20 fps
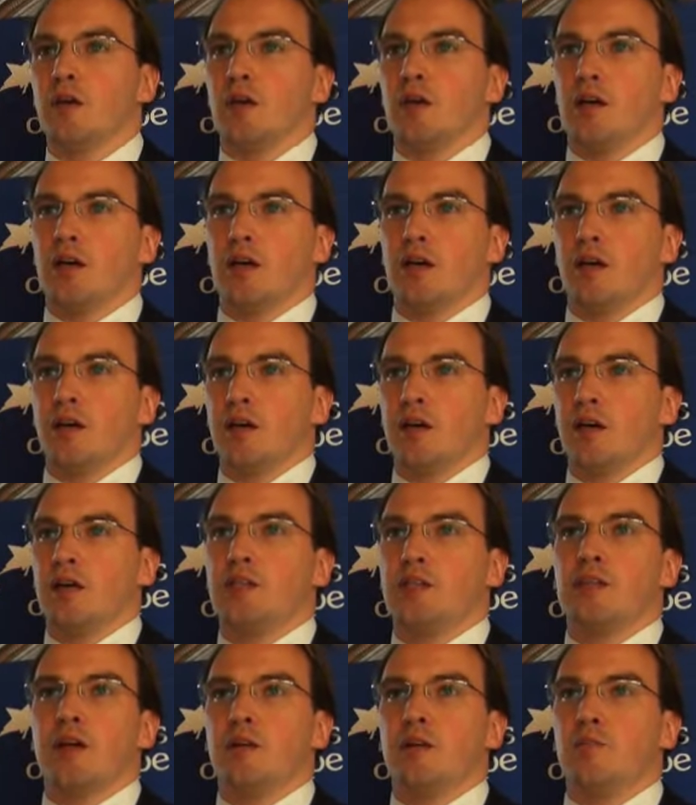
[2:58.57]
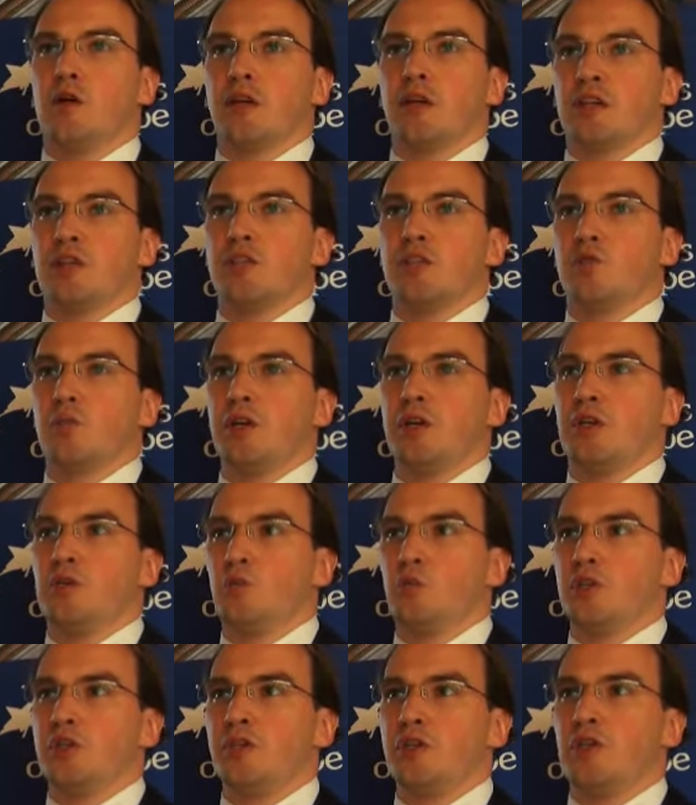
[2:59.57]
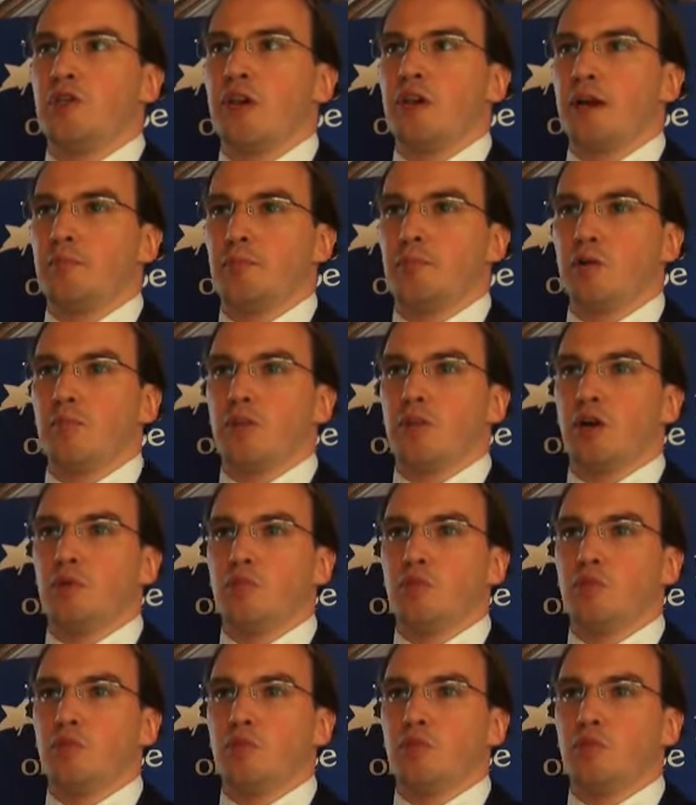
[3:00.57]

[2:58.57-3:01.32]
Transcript: in Denmark and Sweden we see that people are